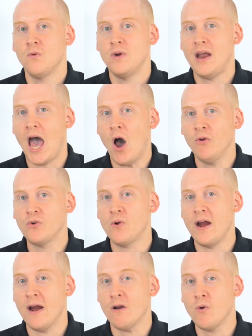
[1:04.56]
when
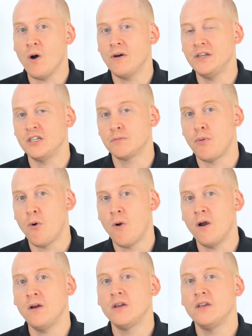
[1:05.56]
outdoor air quality is
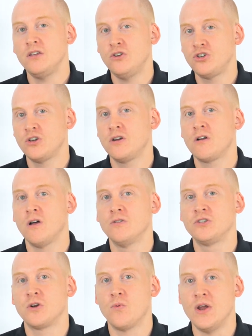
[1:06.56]
poor, you should
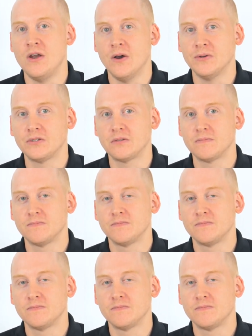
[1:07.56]
close your windows.